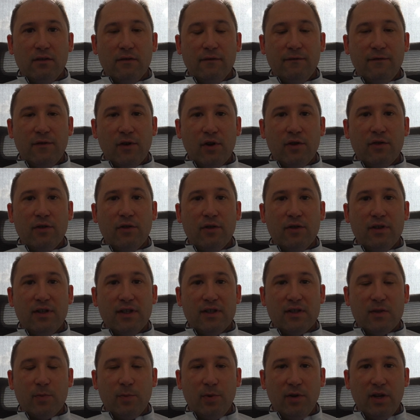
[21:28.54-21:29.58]
further
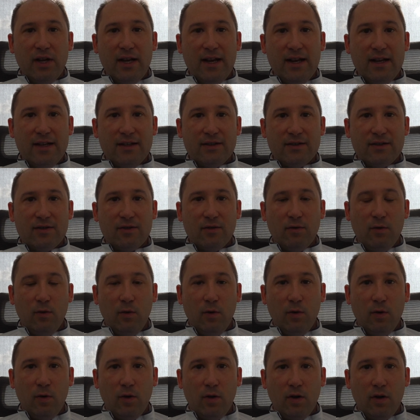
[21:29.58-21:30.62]
displace
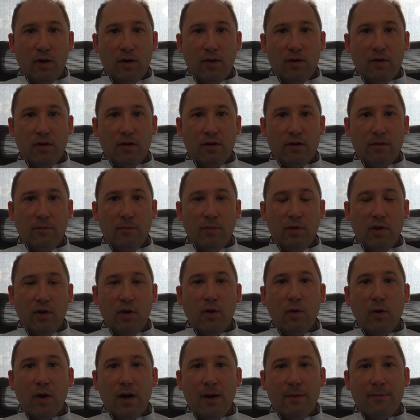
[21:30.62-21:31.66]
or
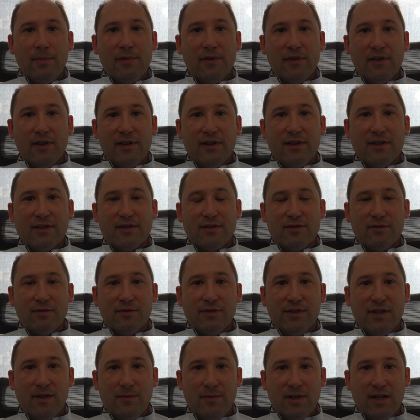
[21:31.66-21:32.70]
blow up the distal
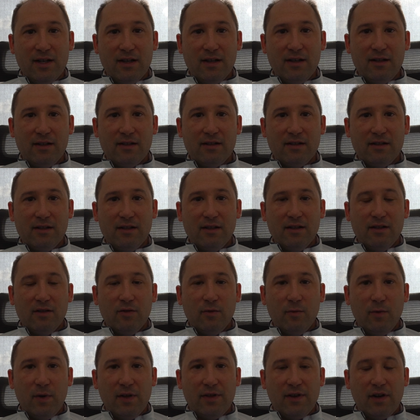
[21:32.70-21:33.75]
tibia
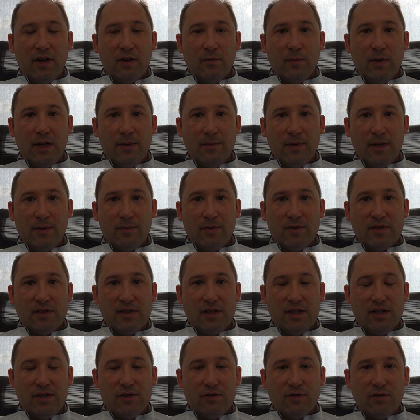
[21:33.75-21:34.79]
with our reaming
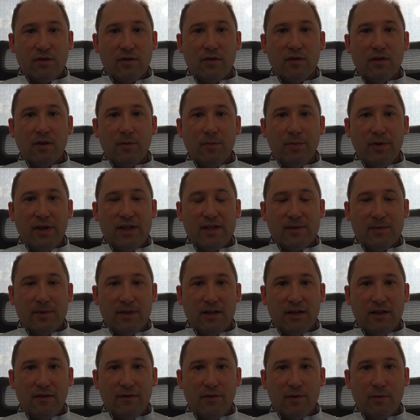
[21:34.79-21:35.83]
procedure or the
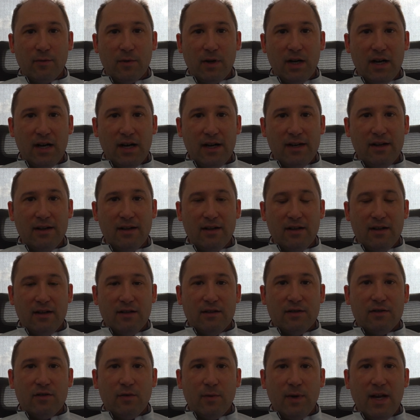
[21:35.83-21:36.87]
placement of the rod.
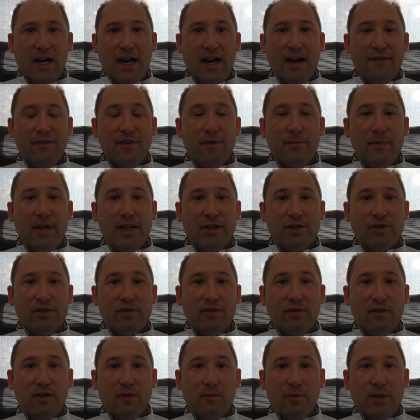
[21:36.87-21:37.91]
So we have to make
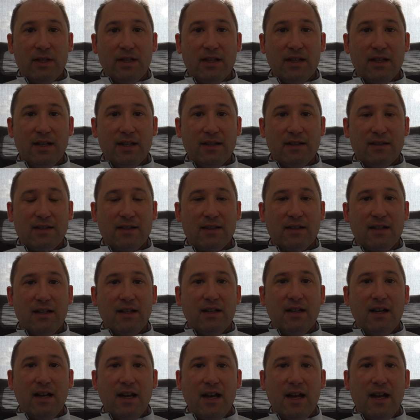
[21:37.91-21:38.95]
sure that we get
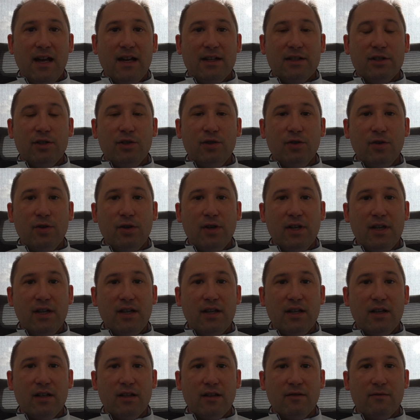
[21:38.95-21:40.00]
a
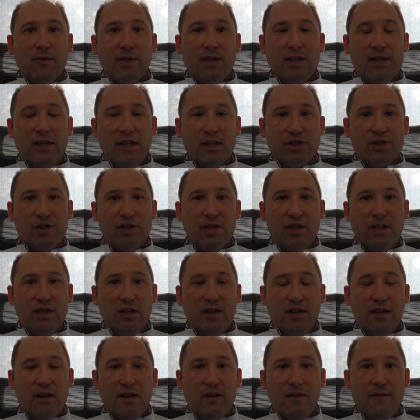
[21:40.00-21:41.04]
good reduction
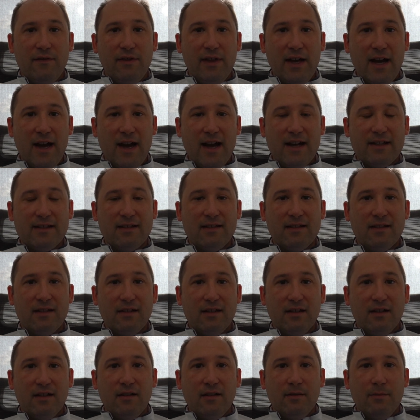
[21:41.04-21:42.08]
of that
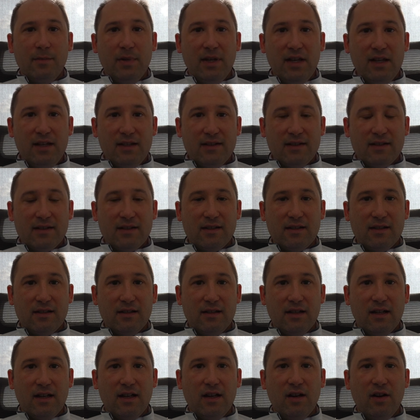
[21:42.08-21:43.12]
piece,
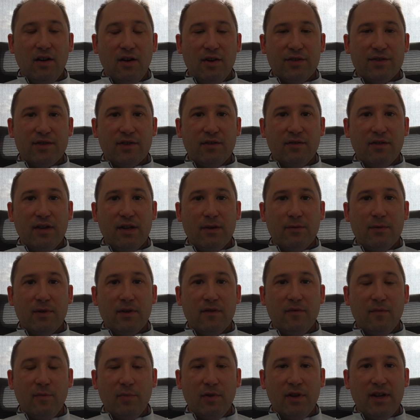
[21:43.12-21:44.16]
and also that
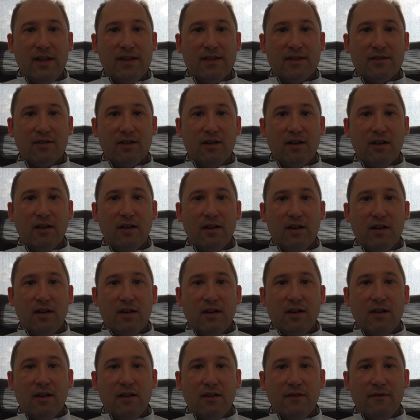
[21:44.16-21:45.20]
we've placed our
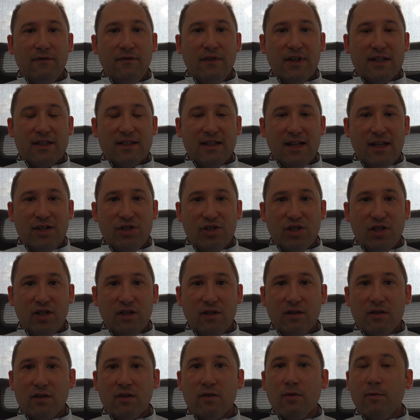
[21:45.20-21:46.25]

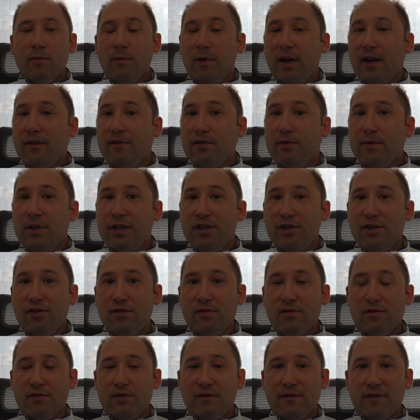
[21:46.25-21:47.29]
fixation, whatever we
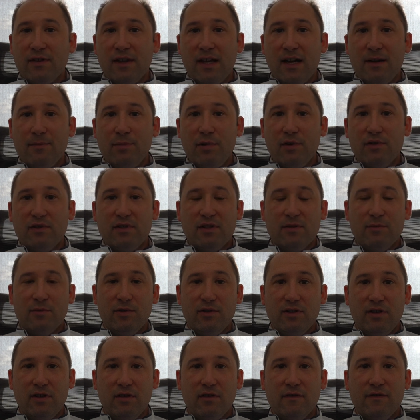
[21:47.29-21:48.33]
choose for that posterior
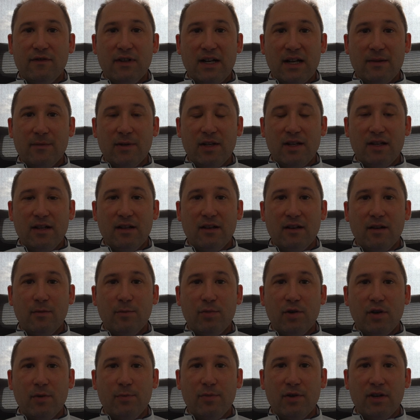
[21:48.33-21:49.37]
malleolar fragment, in an
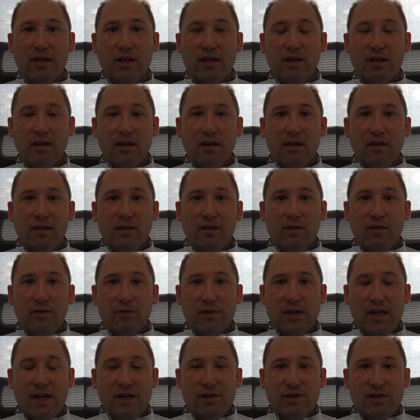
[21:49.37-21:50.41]
appropriate
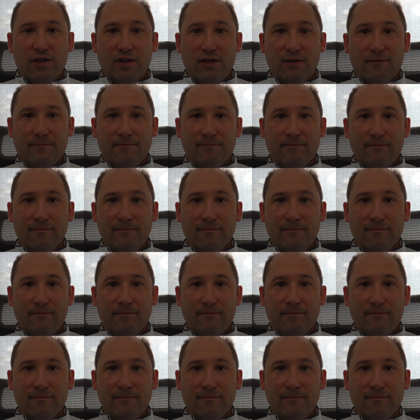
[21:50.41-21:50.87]
location.